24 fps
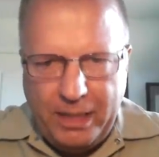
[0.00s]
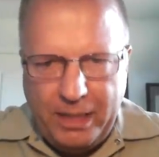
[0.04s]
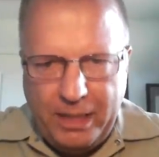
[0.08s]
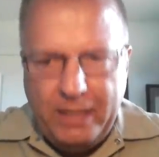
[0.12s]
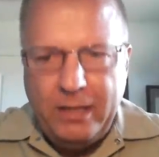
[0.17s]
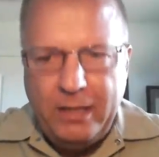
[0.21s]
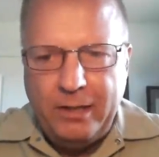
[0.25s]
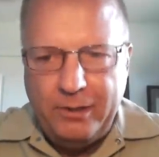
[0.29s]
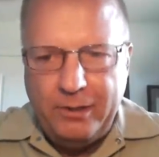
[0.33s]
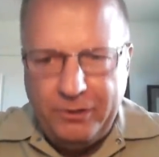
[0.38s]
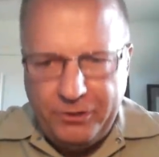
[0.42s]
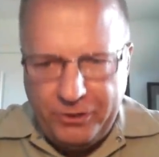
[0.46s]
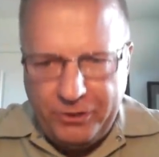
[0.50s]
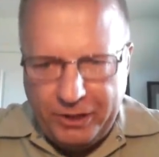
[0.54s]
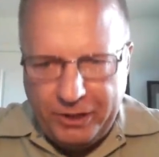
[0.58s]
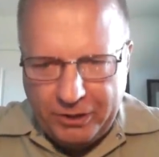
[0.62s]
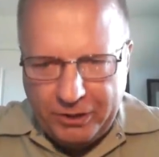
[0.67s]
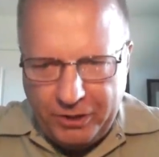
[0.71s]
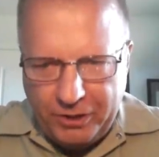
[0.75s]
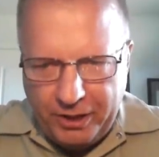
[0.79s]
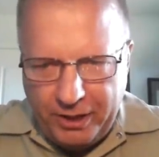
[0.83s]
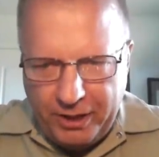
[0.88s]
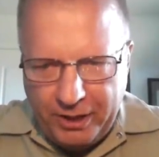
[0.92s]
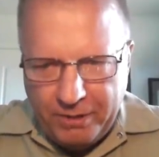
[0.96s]

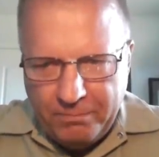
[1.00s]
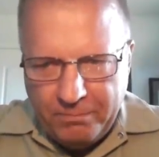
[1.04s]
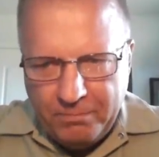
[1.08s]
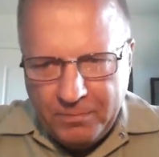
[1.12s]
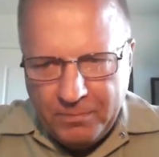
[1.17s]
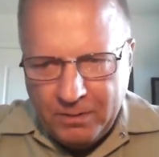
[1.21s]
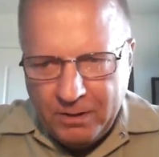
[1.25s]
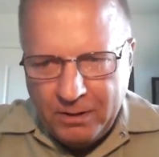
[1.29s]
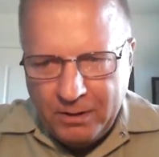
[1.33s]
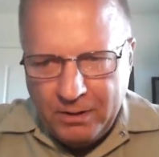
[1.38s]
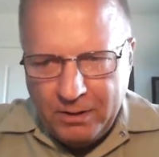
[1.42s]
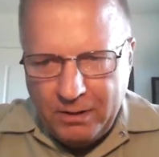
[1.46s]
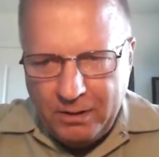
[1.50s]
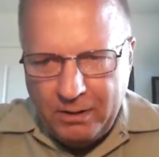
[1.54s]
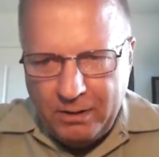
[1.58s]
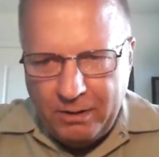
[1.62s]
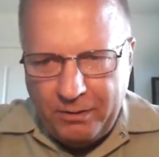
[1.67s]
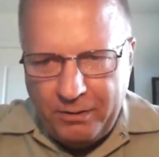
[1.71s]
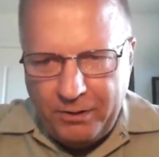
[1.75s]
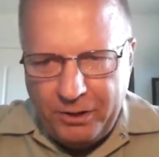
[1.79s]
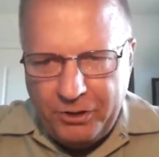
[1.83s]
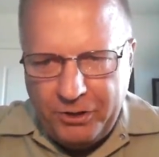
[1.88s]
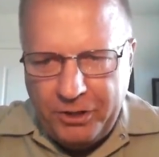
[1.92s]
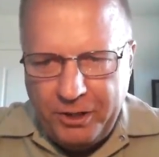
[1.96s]
816
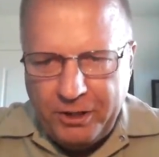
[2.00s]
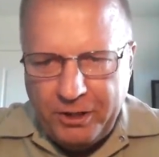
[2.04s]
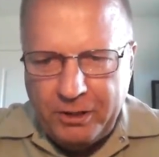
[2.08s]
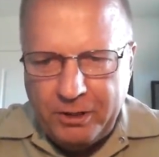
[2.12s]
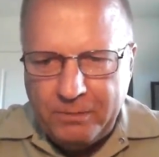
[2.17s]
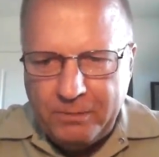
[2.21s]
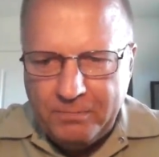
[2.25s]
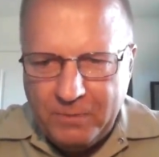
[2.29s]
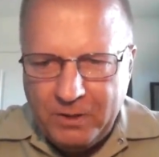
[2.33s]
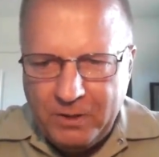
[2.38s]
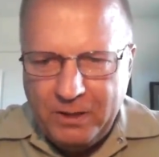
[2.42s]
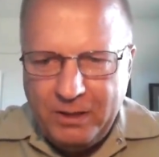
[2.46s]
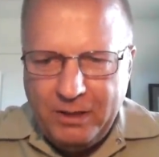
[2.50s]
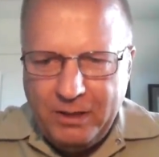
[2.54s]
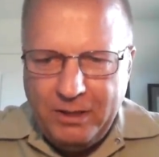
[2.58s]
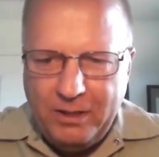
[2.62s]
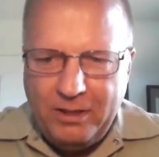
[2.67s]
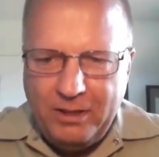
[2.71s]
uh, this year,